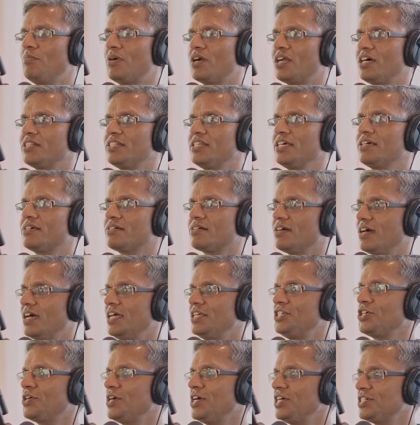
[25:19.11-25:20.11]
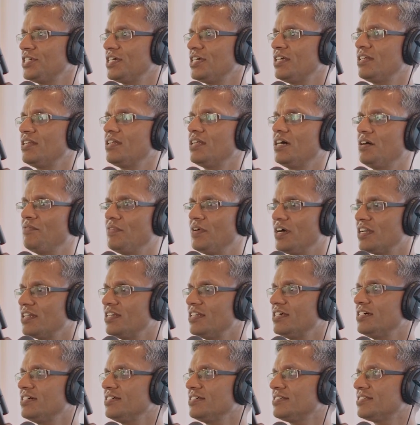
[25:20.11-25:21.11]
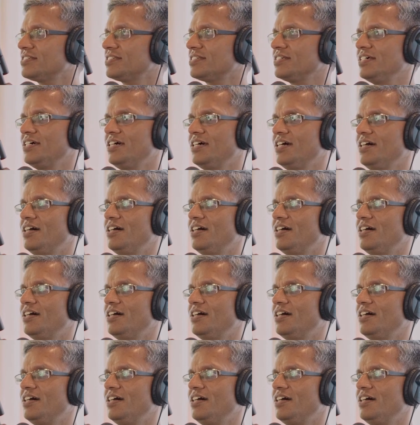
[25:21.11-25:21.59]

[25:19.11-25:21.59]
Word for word: but I think education, awareness,